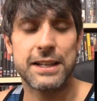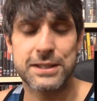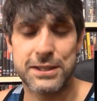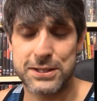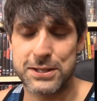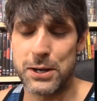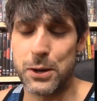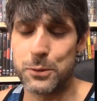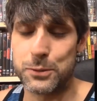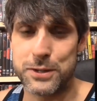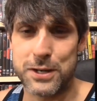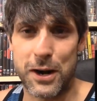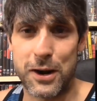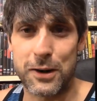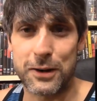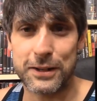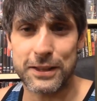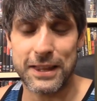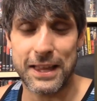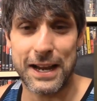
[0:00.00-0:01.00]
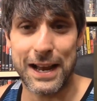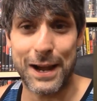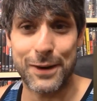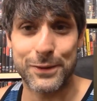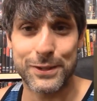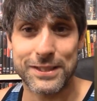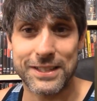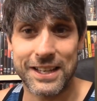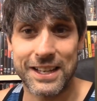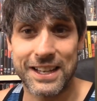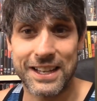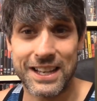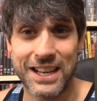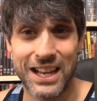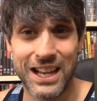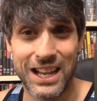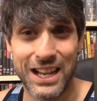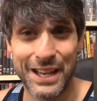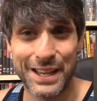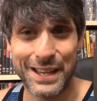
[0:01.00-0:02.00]
it's so dark that I was like,
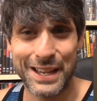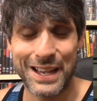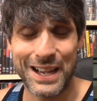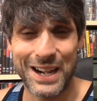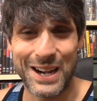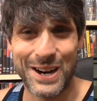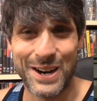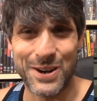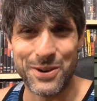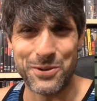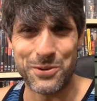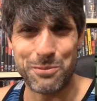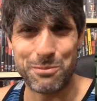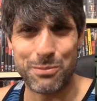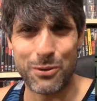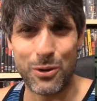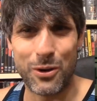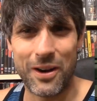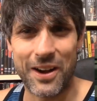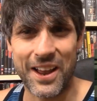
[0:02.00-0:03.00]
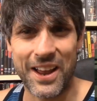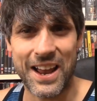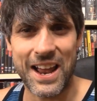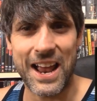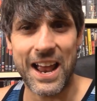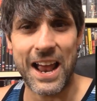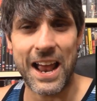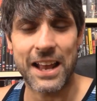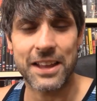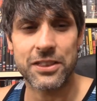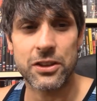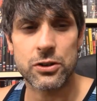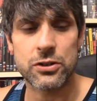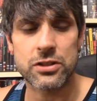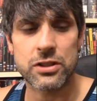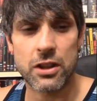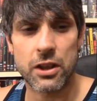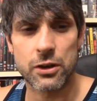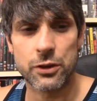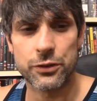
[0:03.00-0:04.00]
oh boy and,
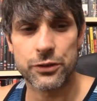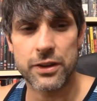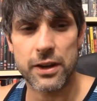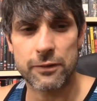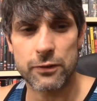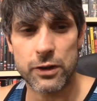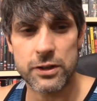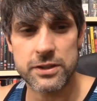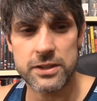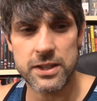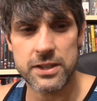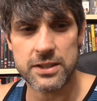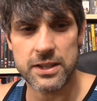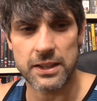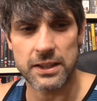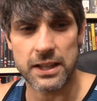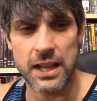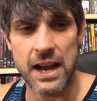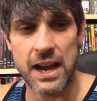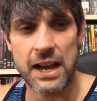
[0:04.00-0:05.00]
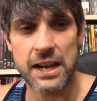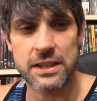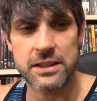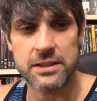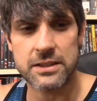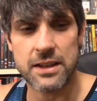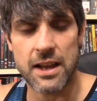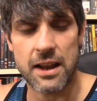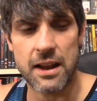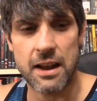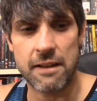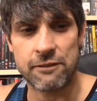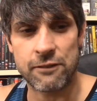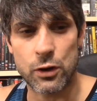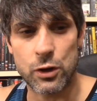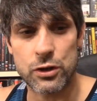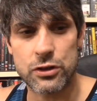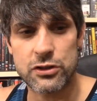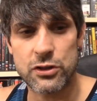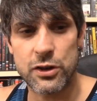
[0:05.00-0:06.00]
there's little differences in lines that at
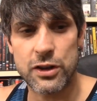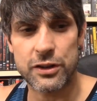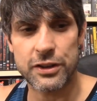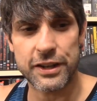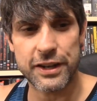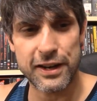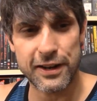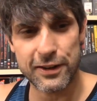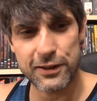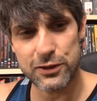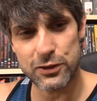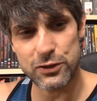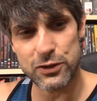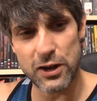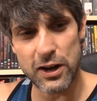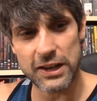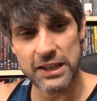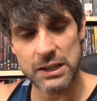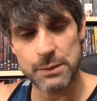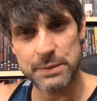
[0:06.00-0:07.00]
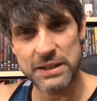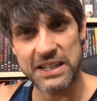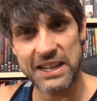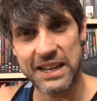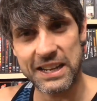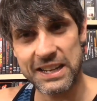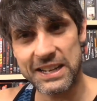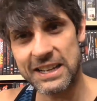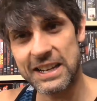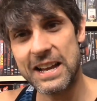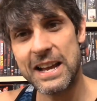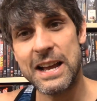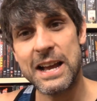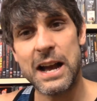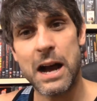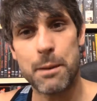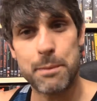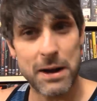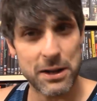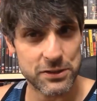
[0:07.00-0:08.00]
first you hear the character talk in the beginning
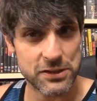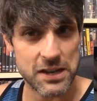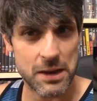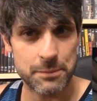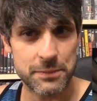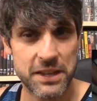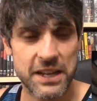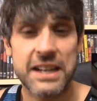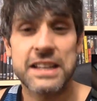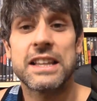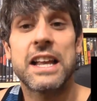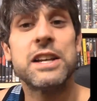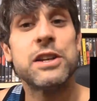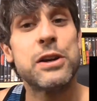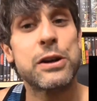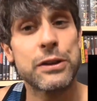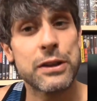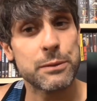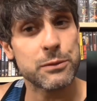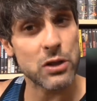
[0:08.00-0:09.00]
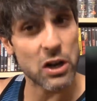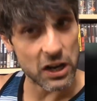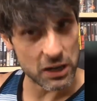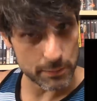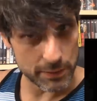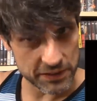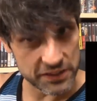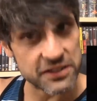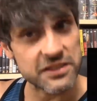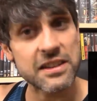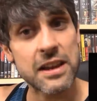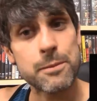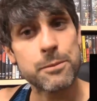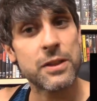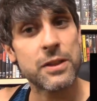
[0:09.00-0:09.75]
mm-hmm. about something and then you hear them talk about the same